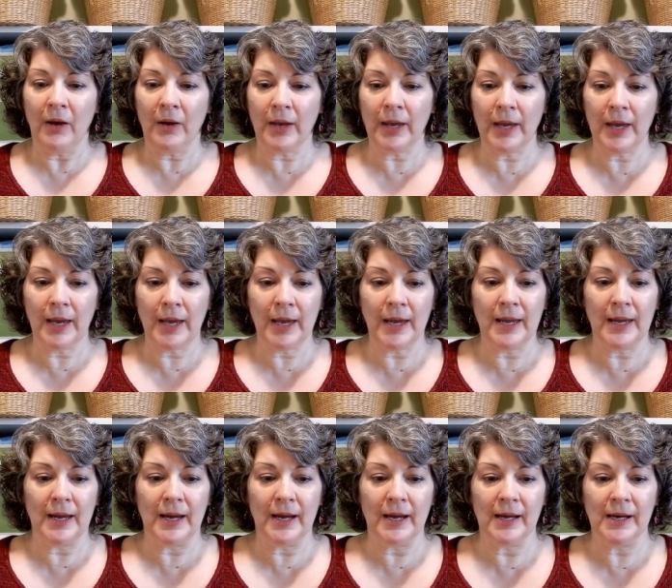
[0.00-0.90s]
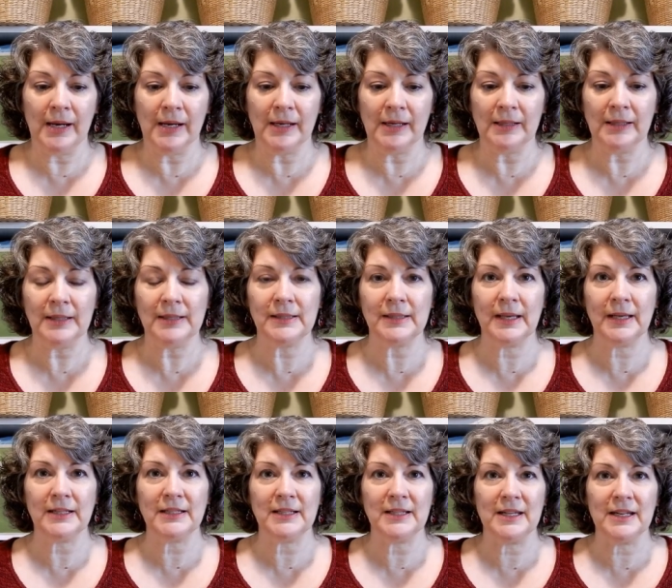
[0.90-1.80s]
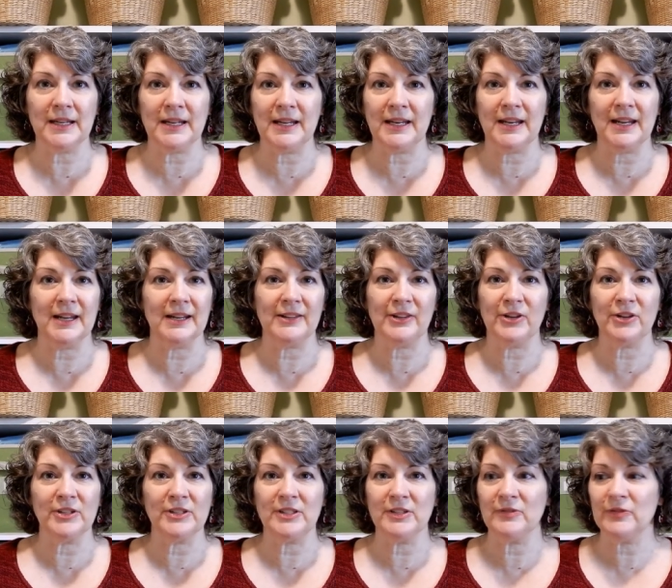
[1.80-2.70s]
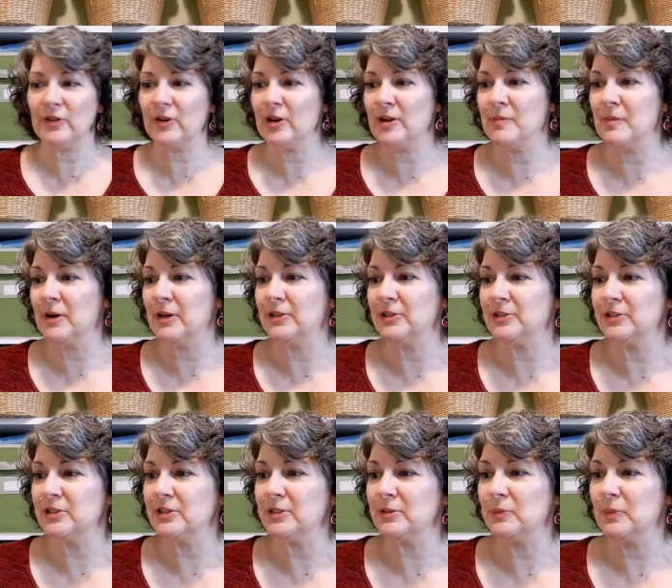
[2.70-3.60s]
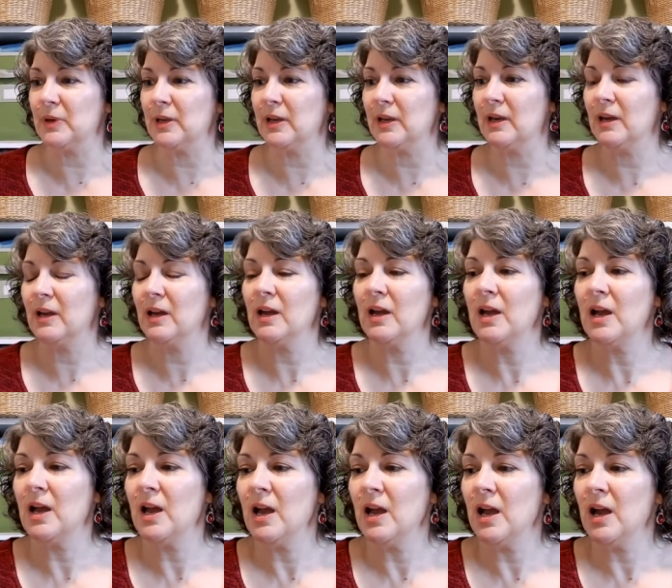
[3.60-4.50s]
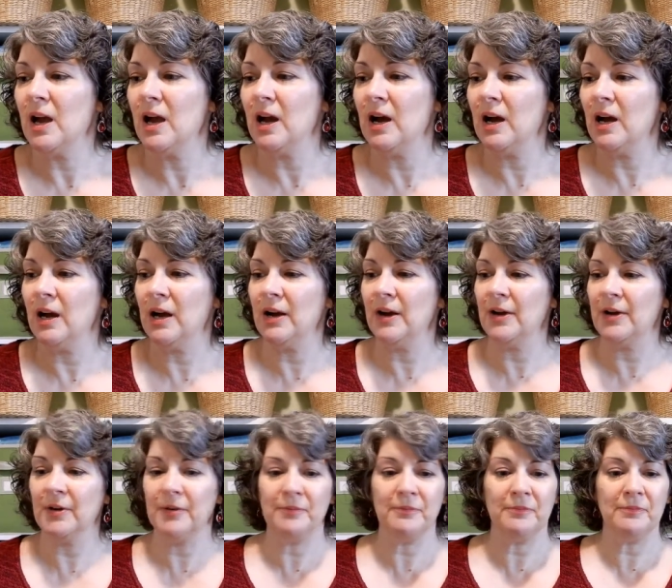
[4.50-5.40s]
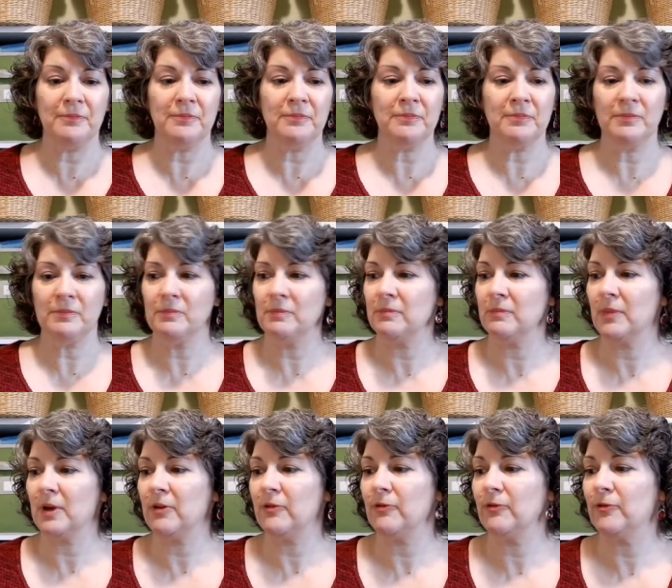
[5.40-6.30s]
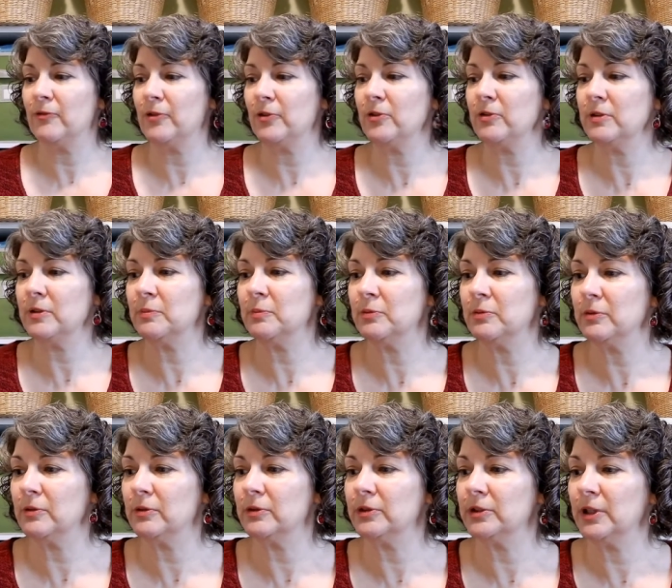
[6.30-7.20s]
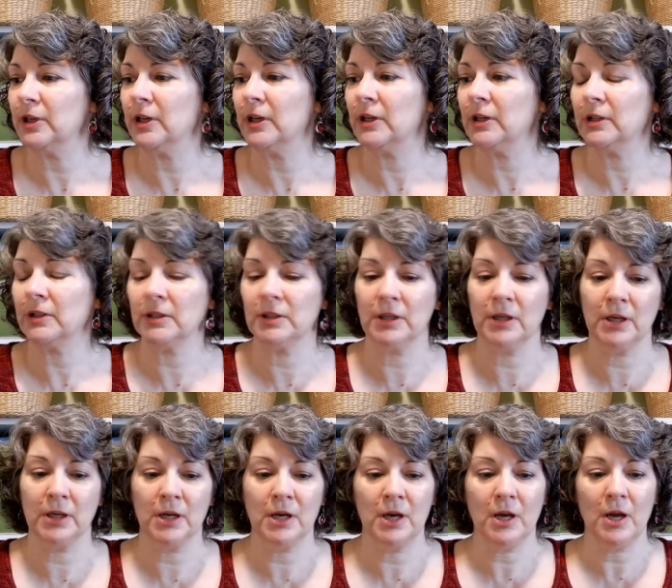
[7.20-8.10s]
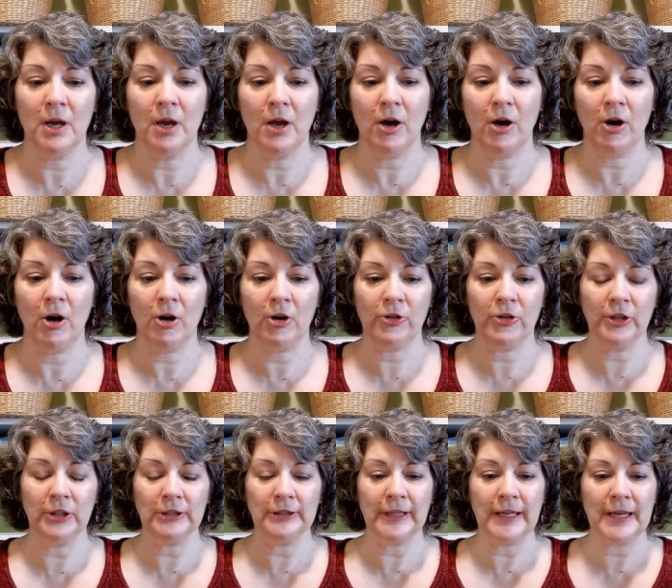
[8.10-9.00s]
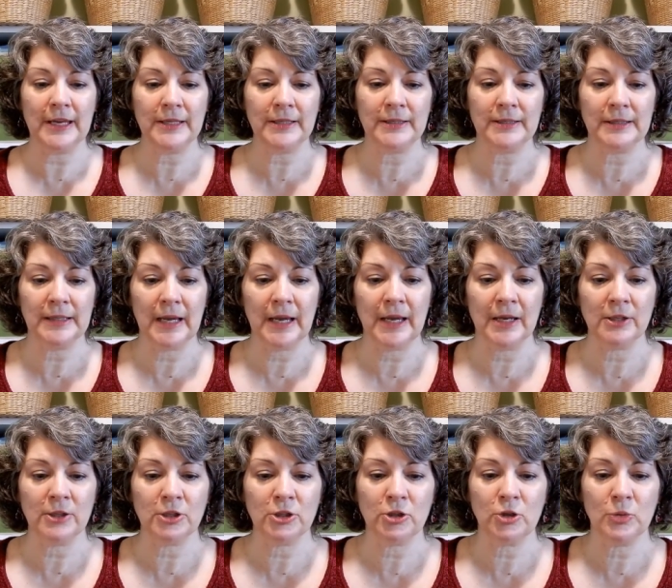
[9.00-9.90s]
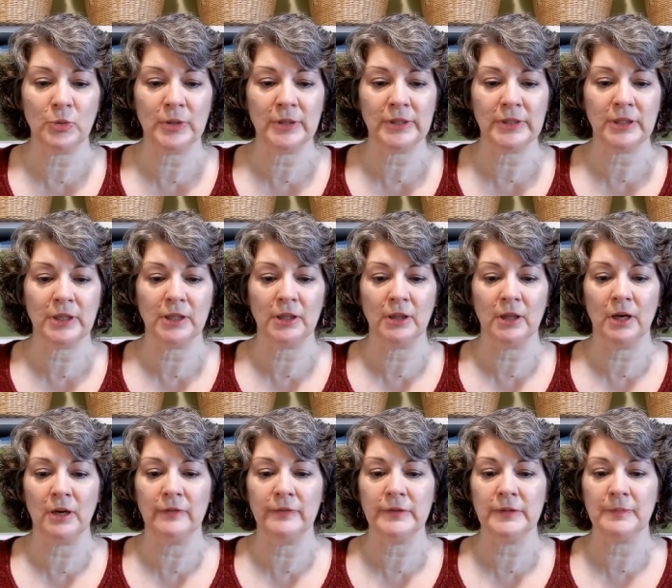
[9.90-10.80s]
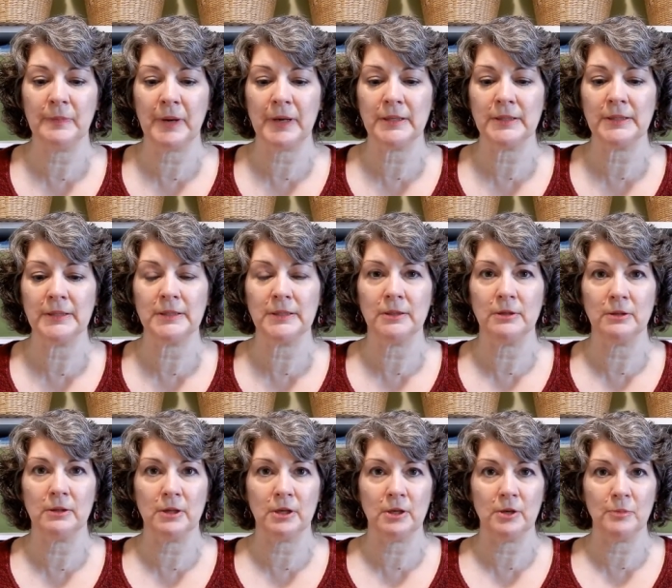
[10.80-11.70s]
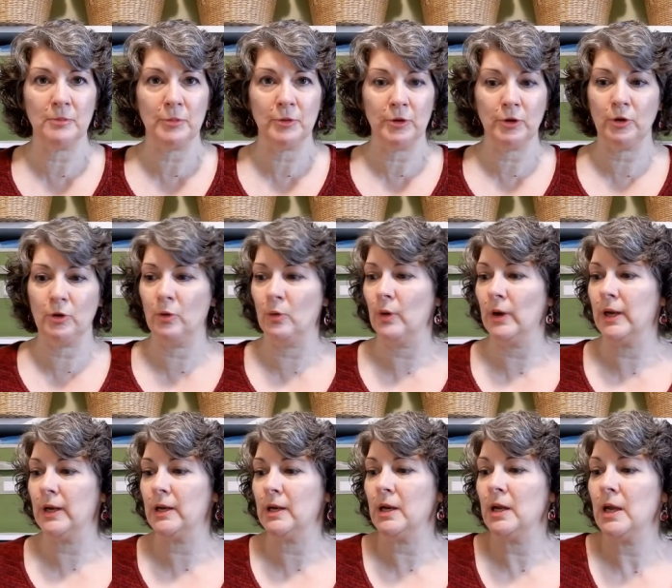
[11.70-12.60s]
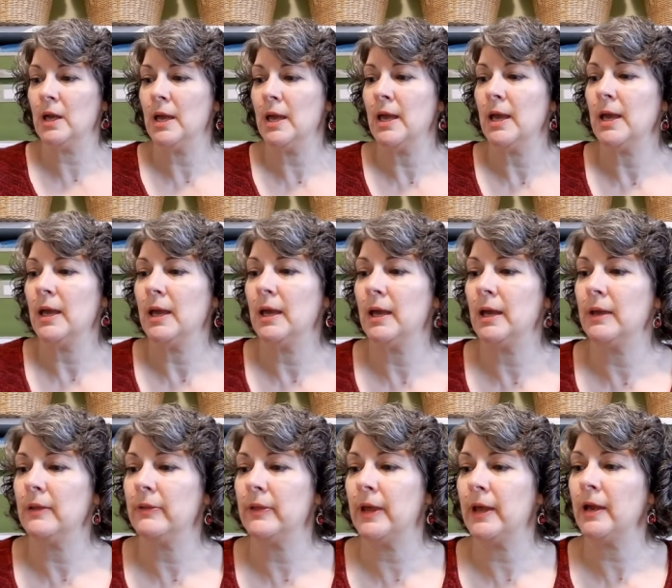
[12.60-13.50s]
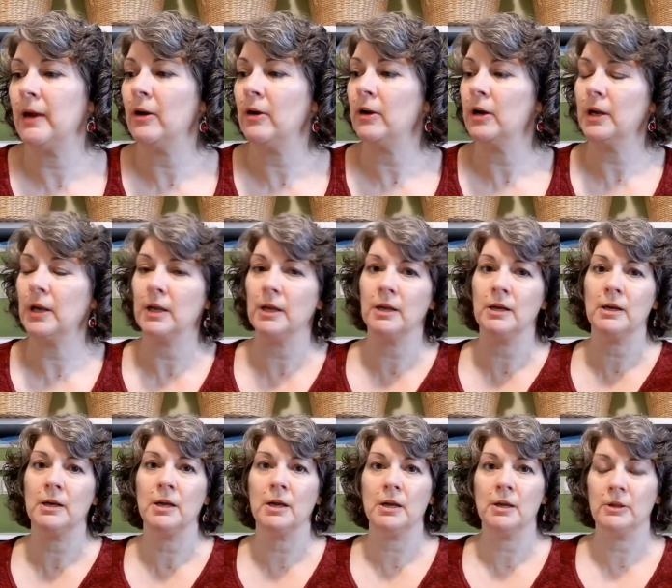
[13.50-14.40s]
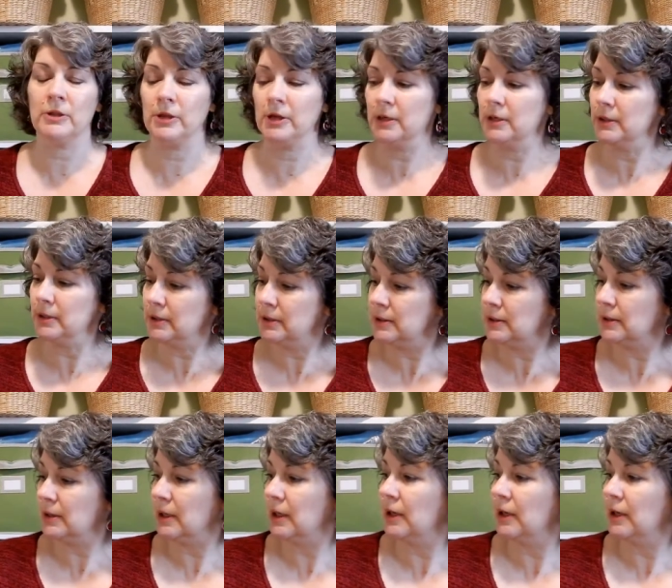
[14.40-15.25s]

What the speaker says: Okay, let's get to the knitting. There isn't very much this week. My first project are the Lace and Twist Gloves by Silke Burgoyne. And they are in this